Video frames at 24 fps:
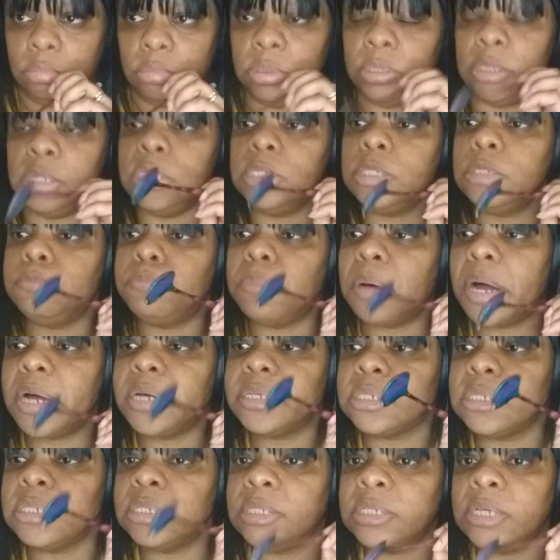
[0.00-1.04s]
this box
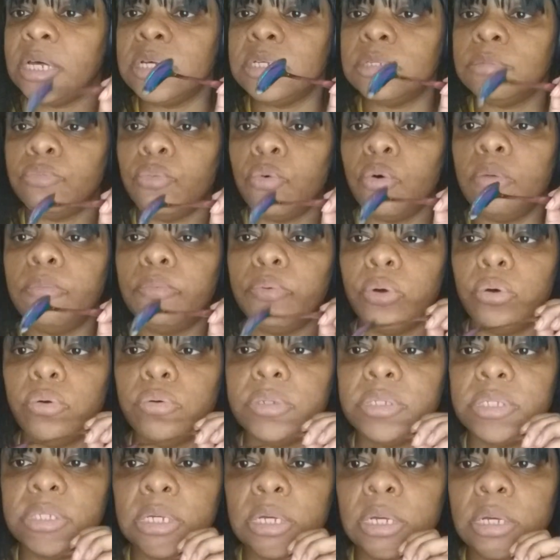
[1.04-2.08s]
contains more
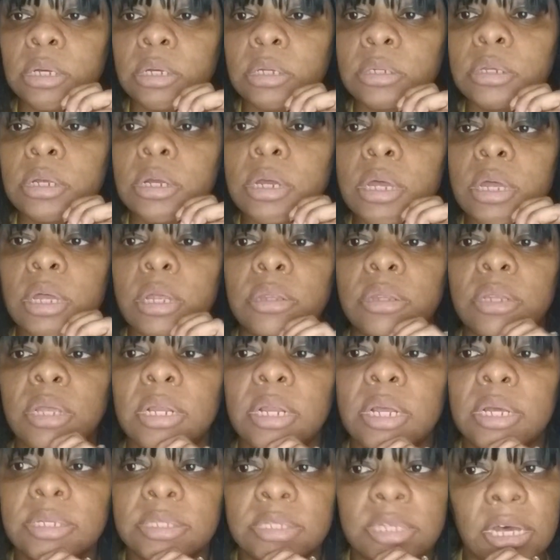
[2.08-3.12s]
protein
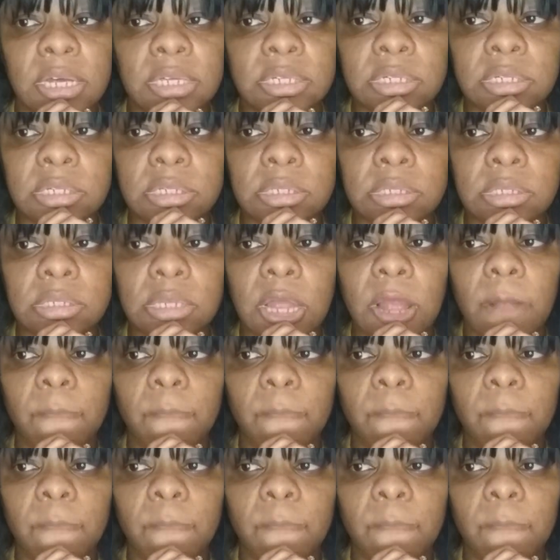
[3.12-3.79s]
than a dozen